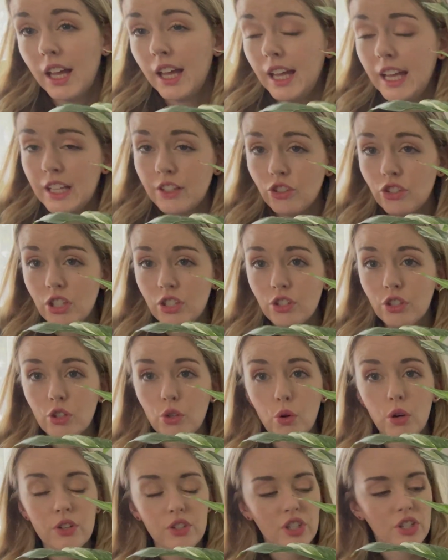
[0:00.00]
It's just a
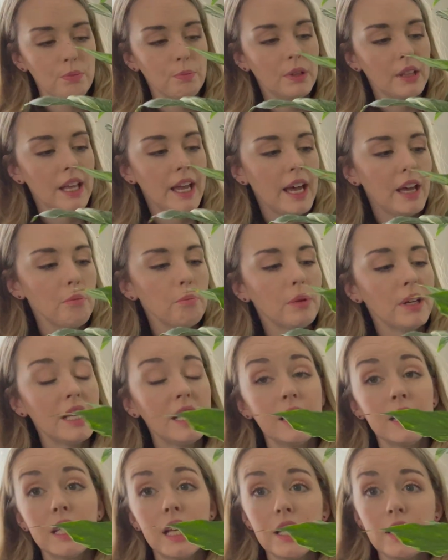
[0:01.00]
gorgeous plant, but
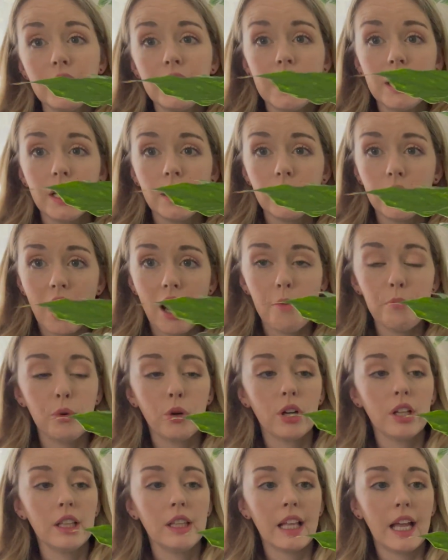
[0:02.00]
it does need a lot
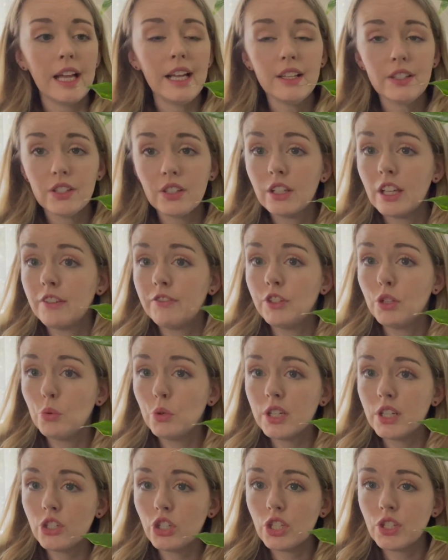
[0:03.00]
more light. If you
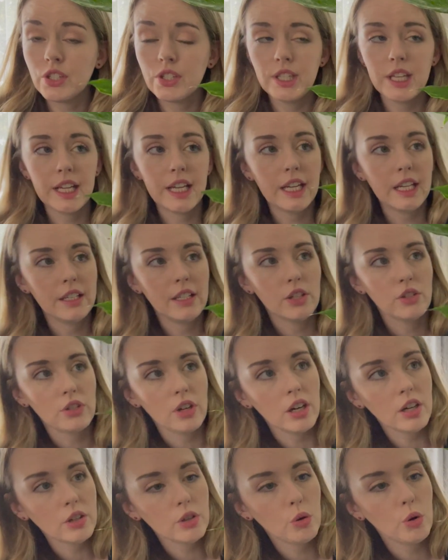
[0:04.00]
were to just stick it in a
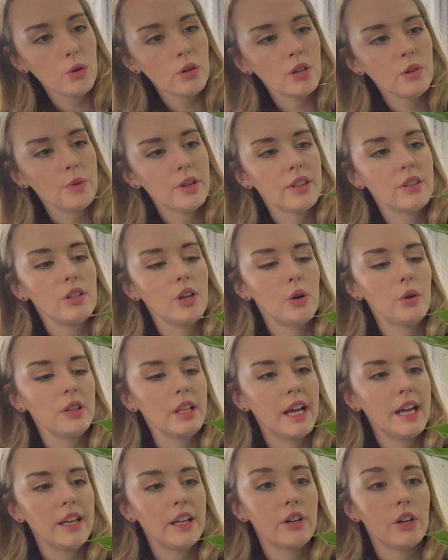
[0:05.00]
dark corner with no
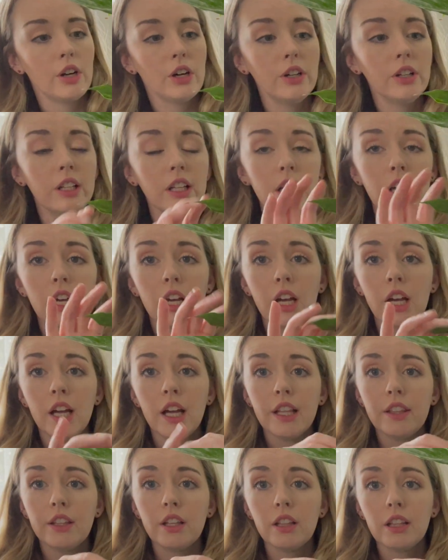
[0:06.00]
light at all,
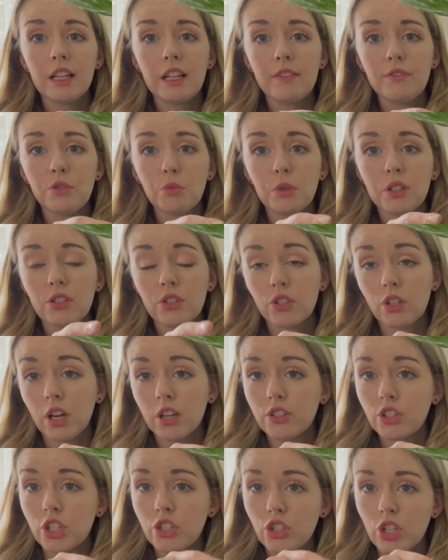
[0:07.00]
the leaves would
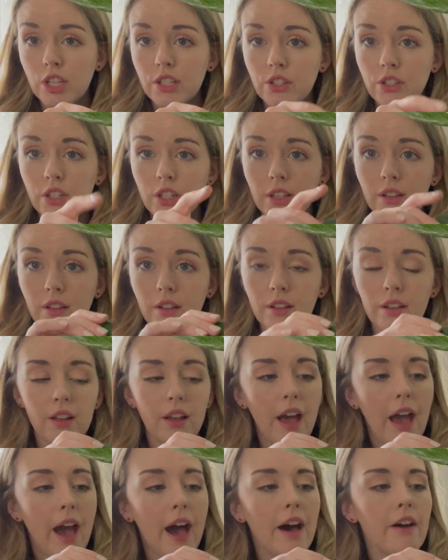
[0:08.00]
start to just
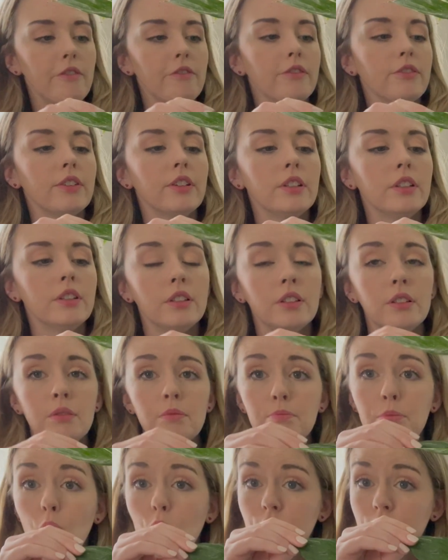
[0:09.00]
have
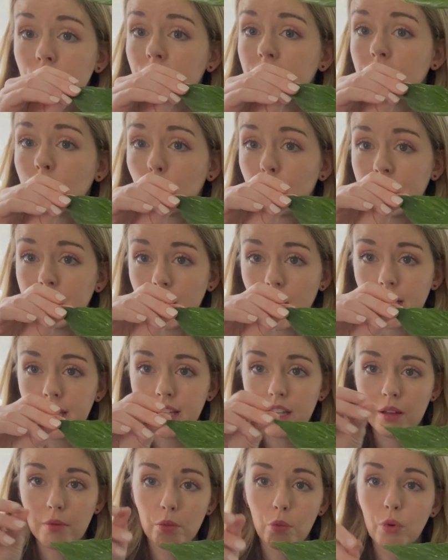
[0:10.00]
mostly green on
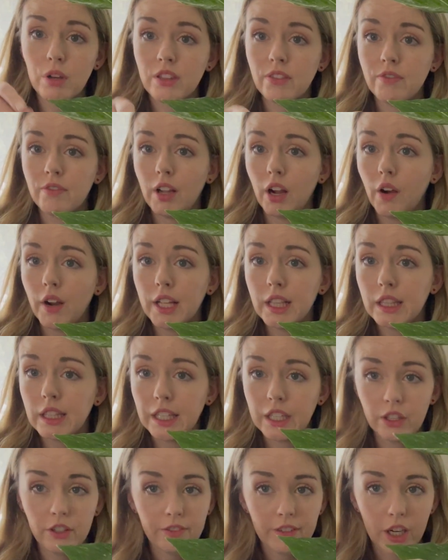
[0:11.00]
them with very
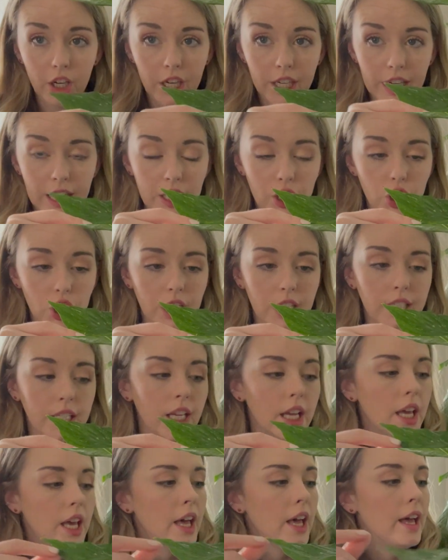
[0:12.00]
little variegation.
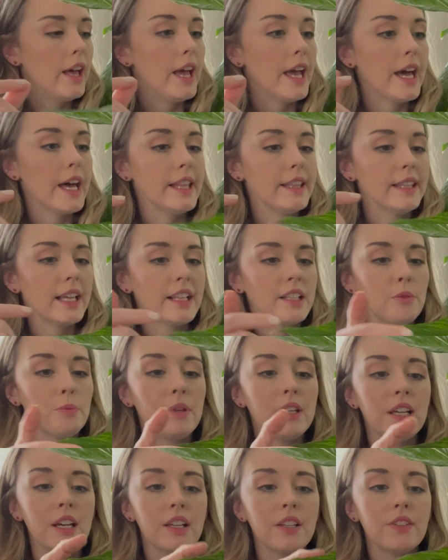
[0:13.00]
And that's
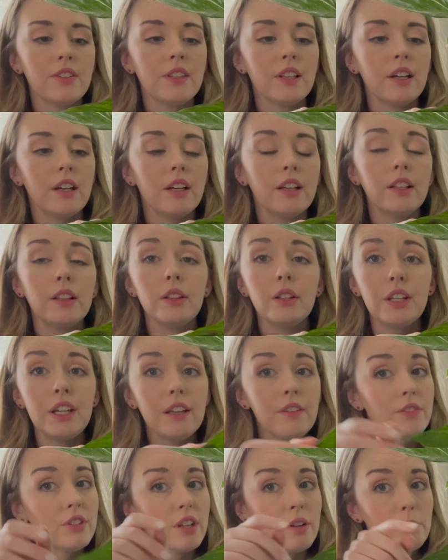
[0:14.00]
because the
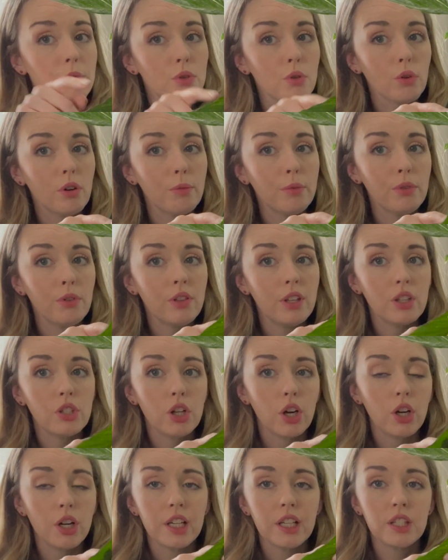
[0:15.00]
leaves absorb through the
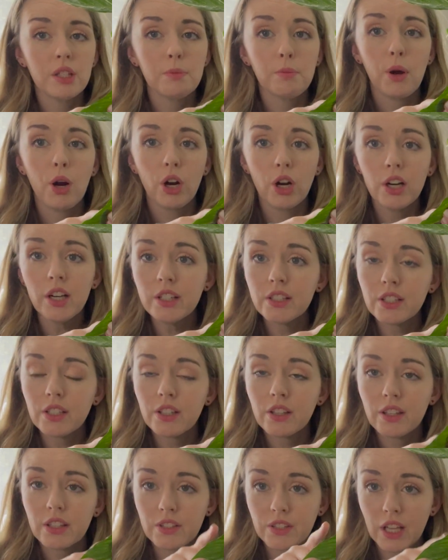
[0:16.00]
darkest part,
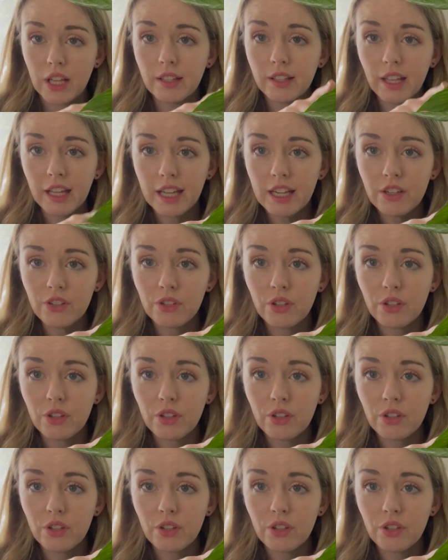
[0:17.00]
the sunlight.